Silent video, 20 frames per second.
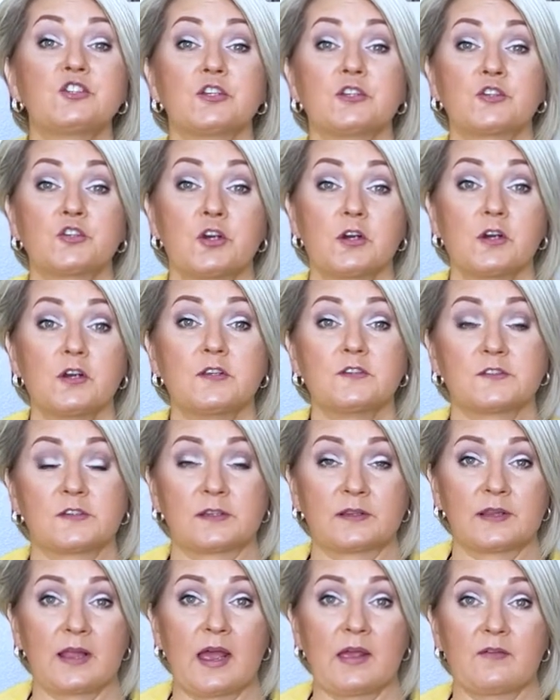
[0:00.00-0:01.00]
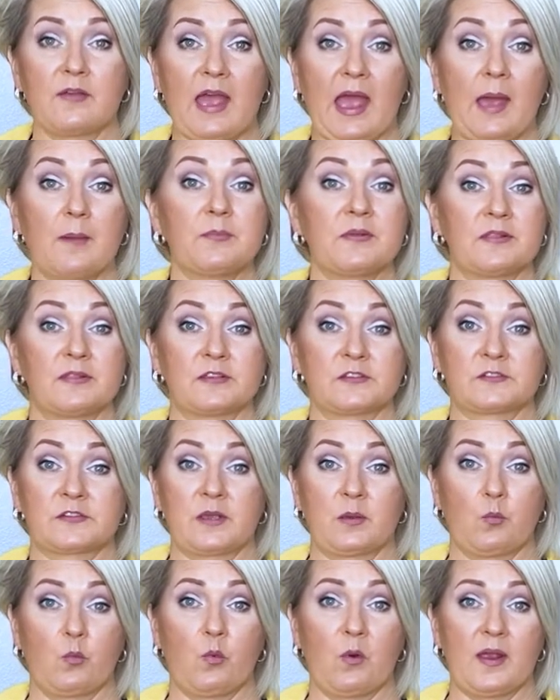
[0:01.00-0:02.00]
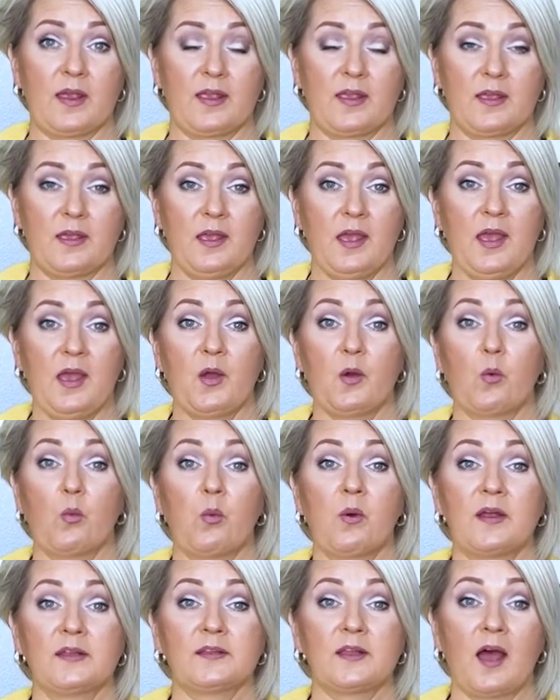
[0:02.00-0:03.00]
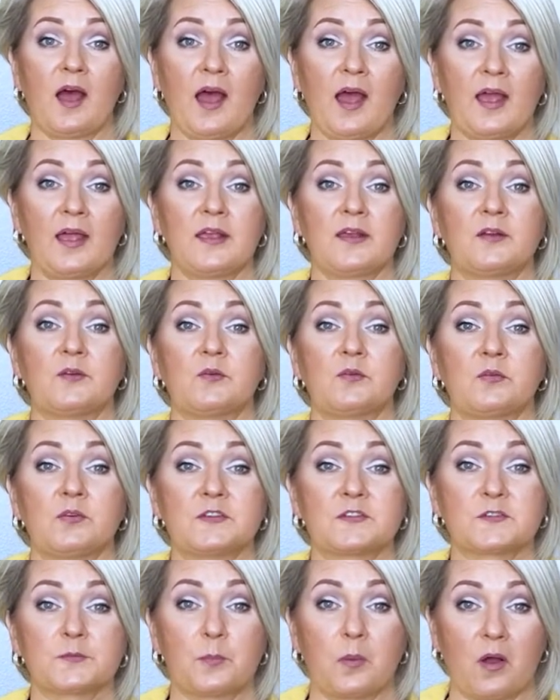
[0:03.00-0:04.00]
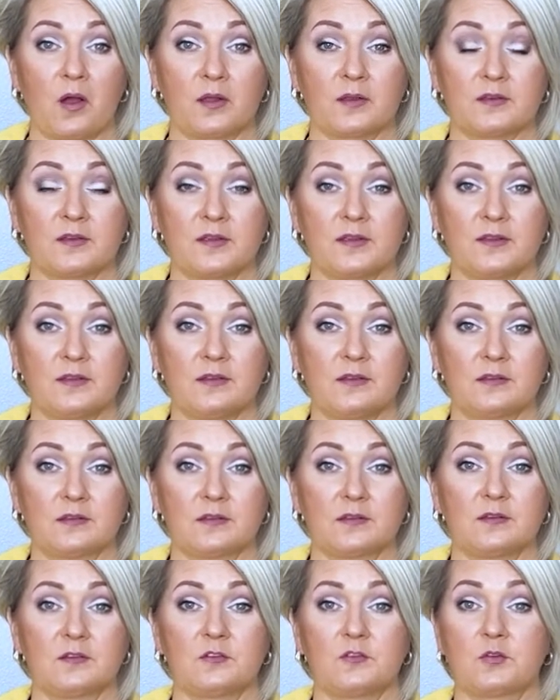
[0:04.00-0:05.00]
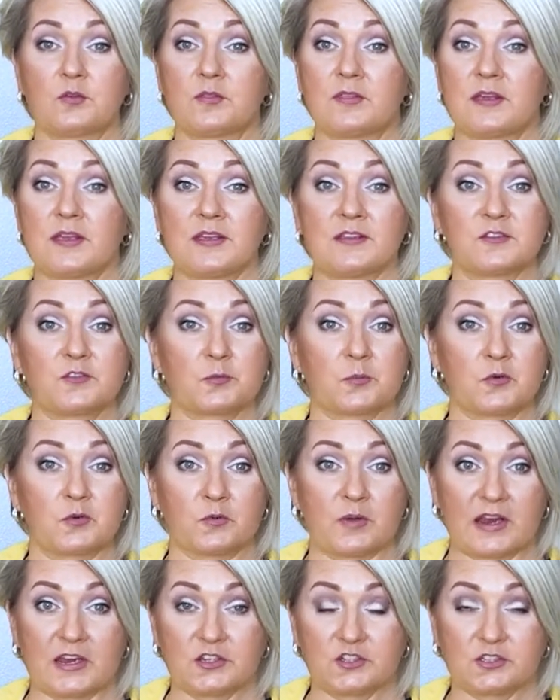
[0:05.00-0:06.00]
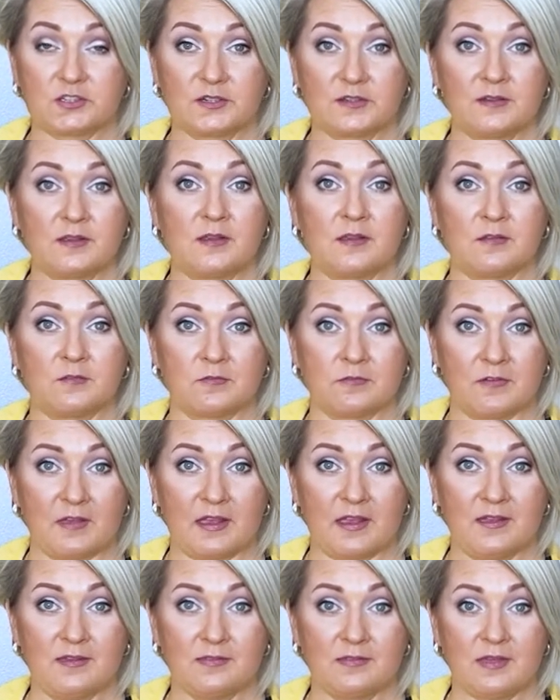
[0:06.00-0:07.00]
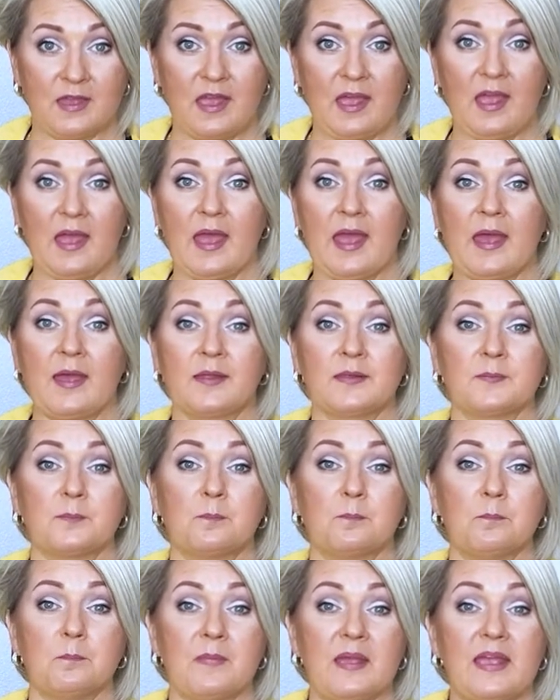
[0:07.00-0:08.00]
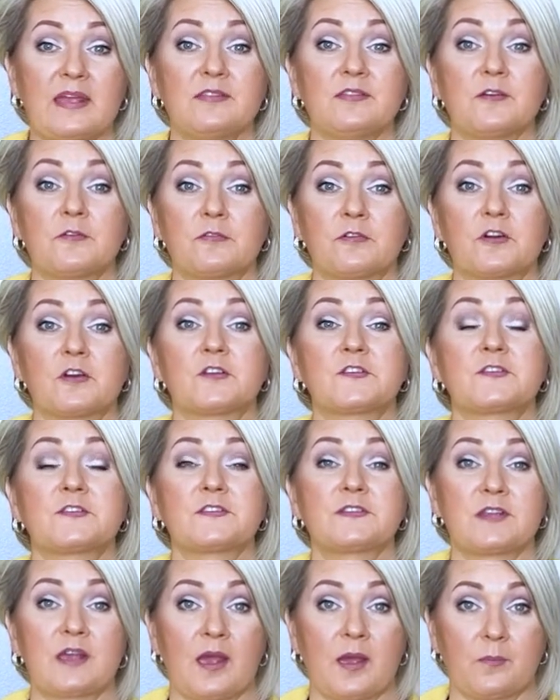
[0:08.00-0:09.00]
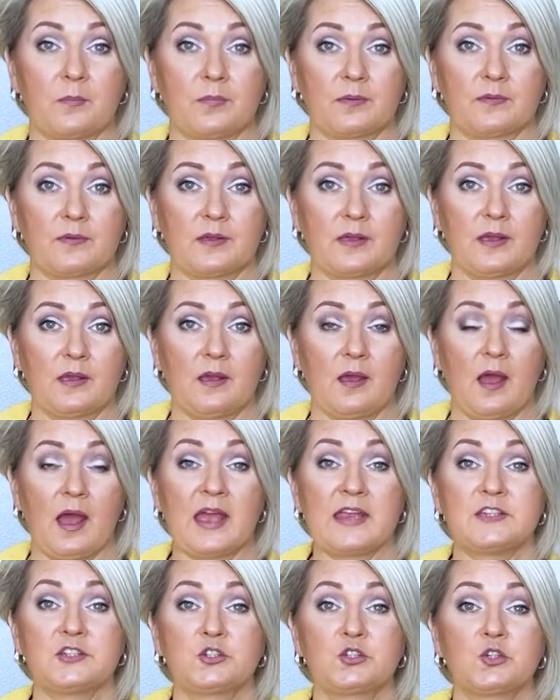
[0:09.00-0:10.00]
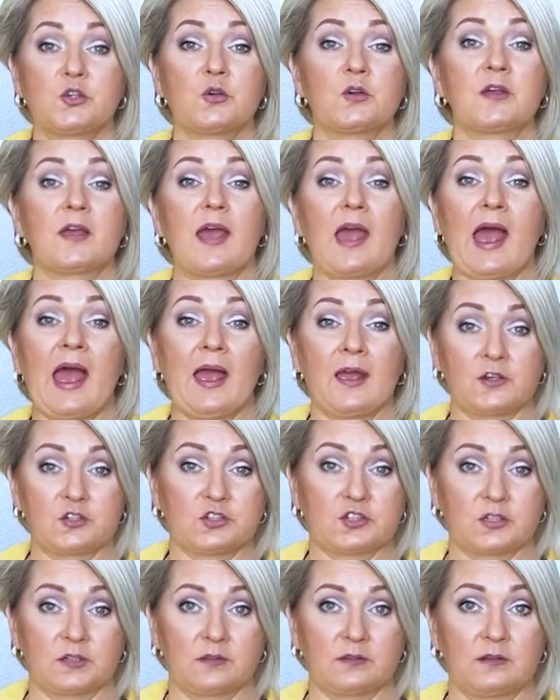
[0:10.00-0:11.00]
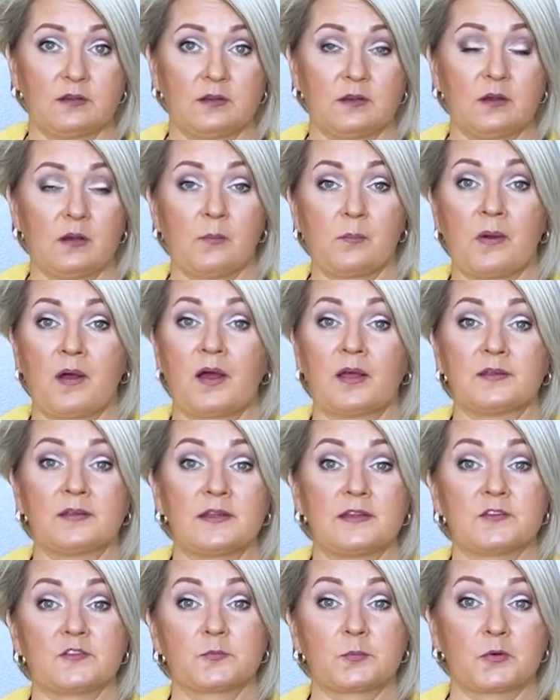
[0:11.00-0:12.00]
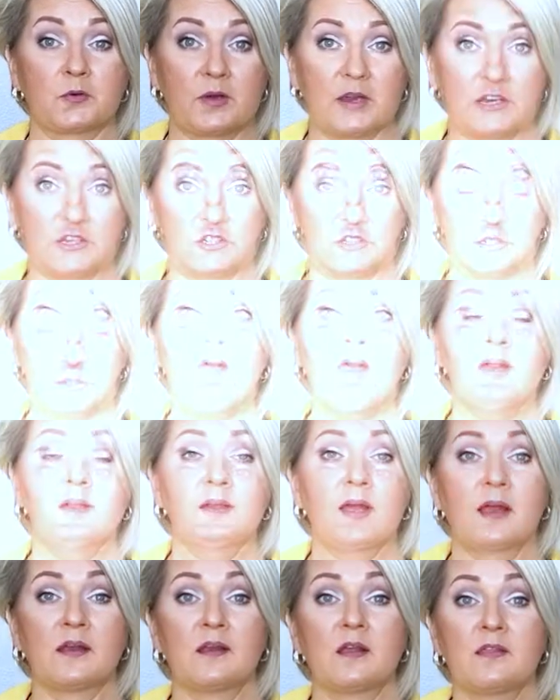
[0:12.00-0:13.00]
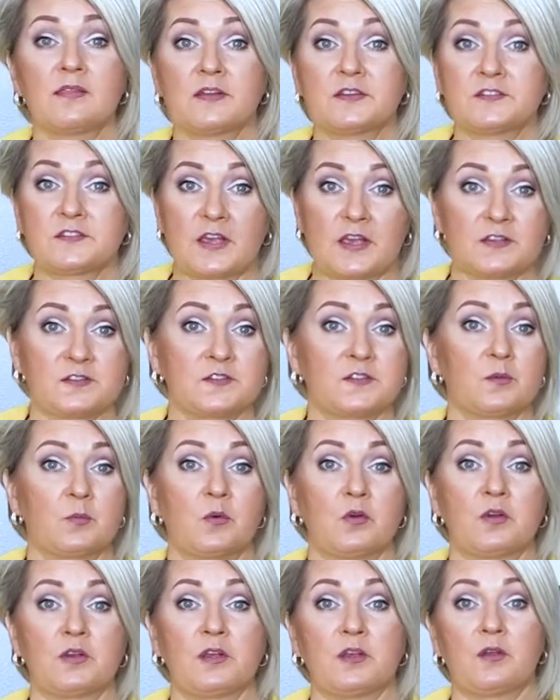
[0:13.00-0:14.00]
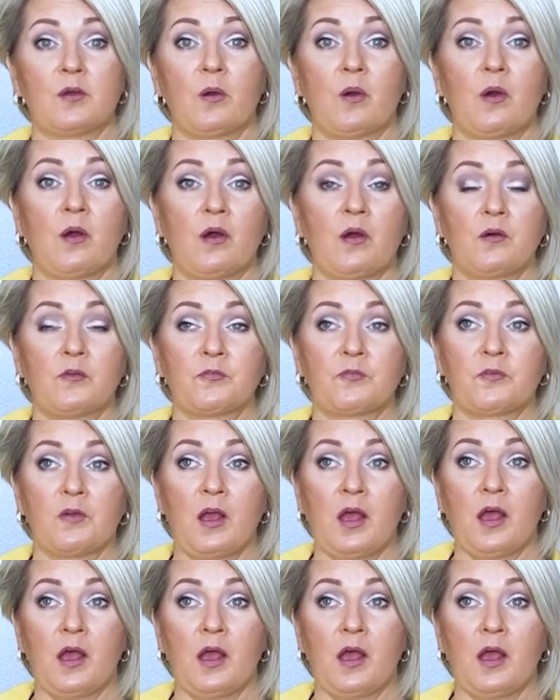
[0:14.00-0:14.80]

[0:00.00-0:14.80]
turns in life happened the same way. When I responded to the inspiration in faith and made the first step, I took action upon the inspiration. Another testimony of